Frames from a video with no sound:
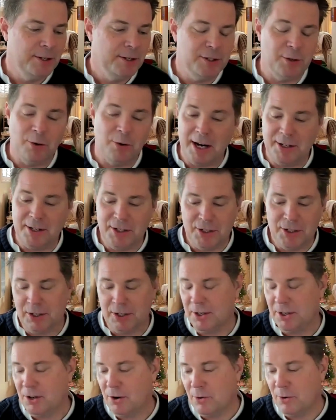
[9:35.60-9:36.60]
So I just
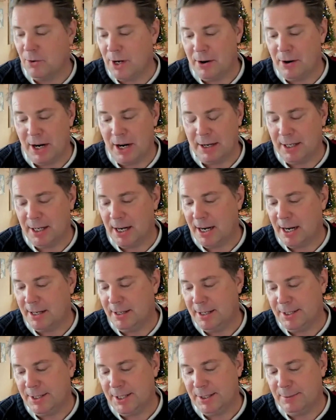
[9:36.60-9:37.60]
started going out.
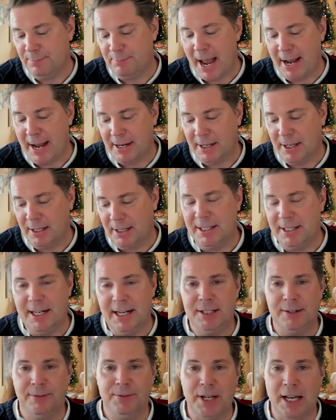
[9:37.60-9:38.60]
And this is back in the
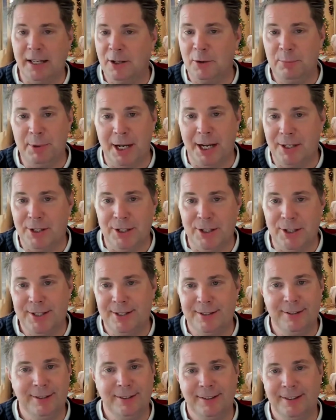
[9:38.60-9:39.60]
days of Yellow
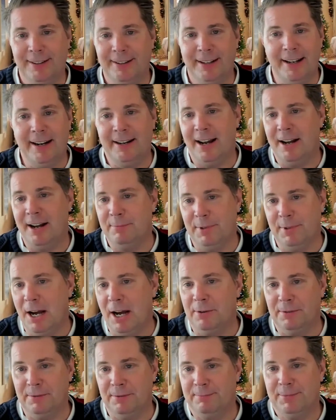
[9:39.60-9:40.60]
Pages. I'm
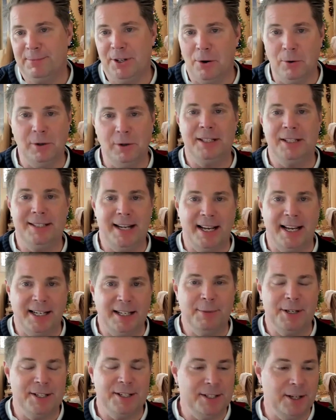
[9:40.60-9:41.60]
now totally
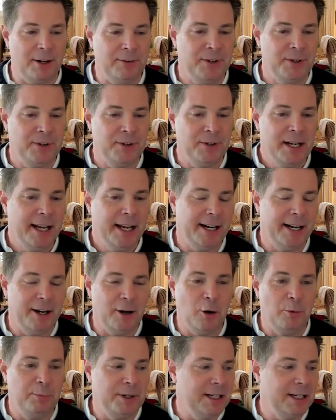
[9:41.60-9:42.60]
dating myself. And I
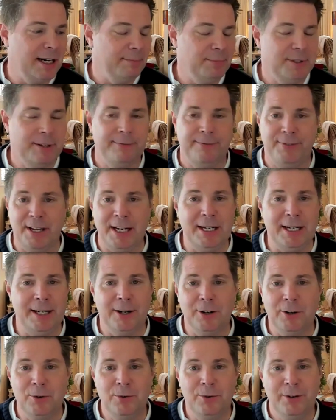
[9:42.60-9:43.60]
opened it up to
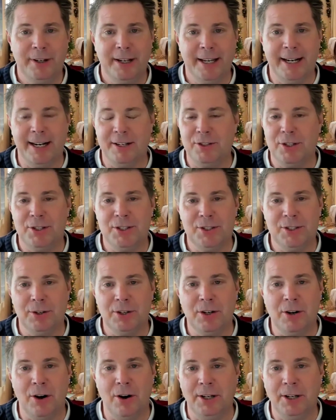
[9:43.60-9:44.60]
video, and I just
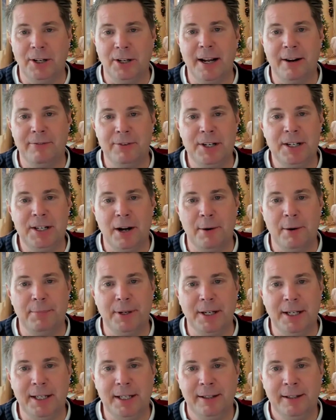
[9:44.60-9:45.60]
started calling every
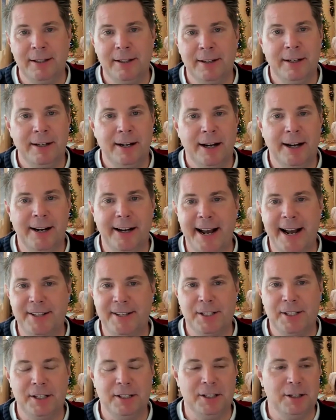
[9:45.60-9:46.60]
company,
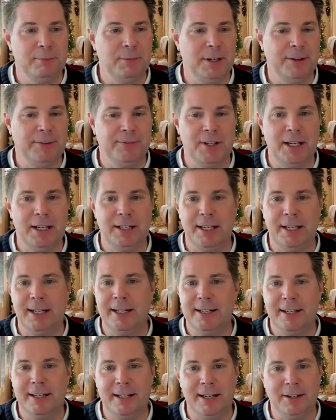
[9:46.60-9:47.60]
asking them if they
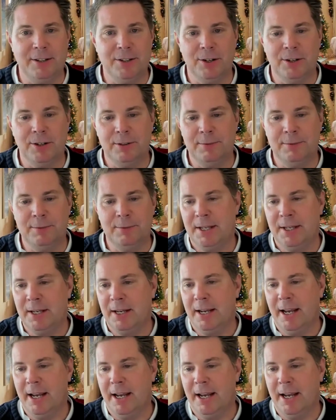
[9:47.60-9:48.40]
needed an intern.